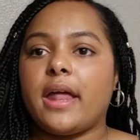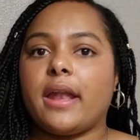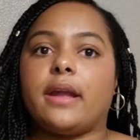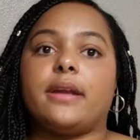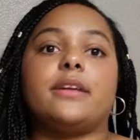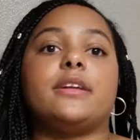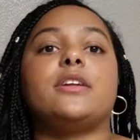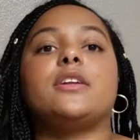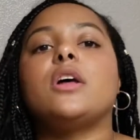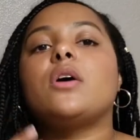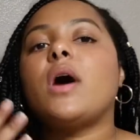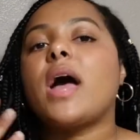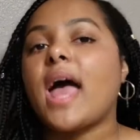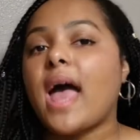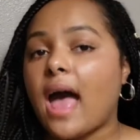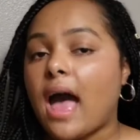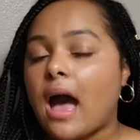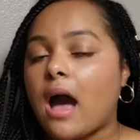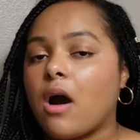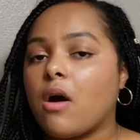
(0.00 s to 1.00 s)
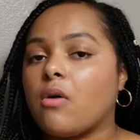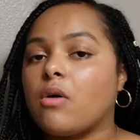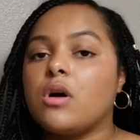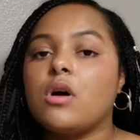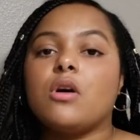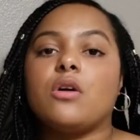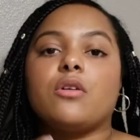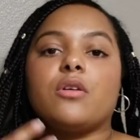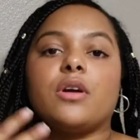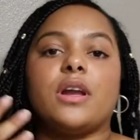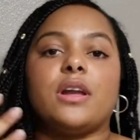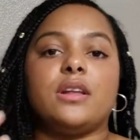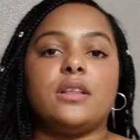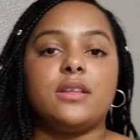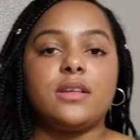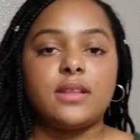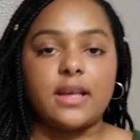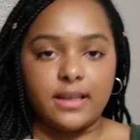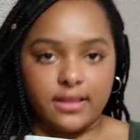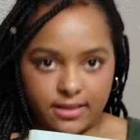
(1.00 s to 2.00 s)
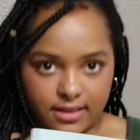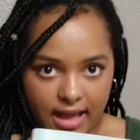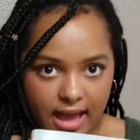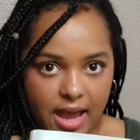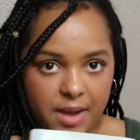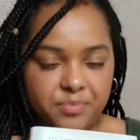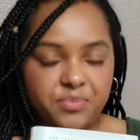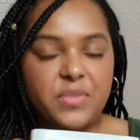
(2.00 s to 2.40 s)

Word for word: I didn't know how or anything like that.